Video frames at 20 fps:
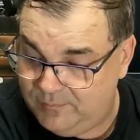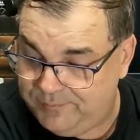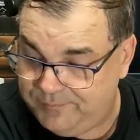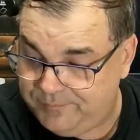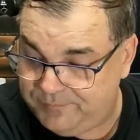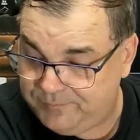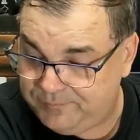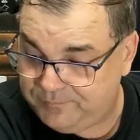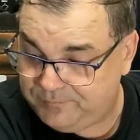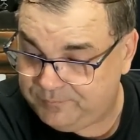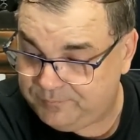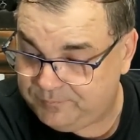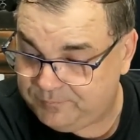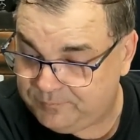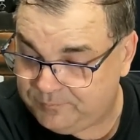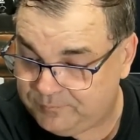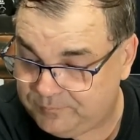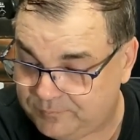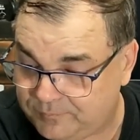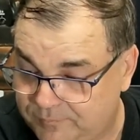
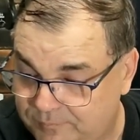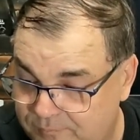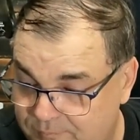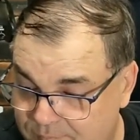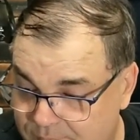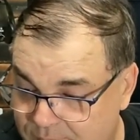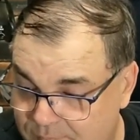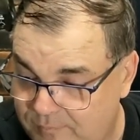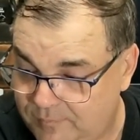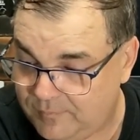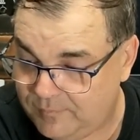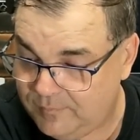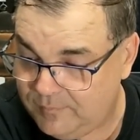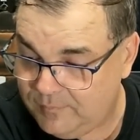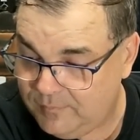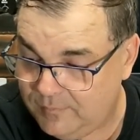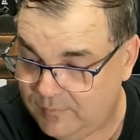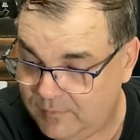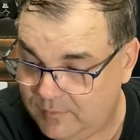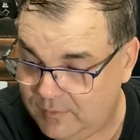
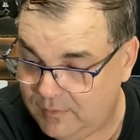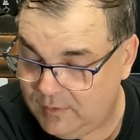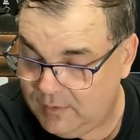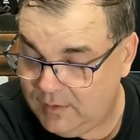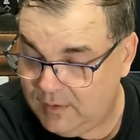[no speech]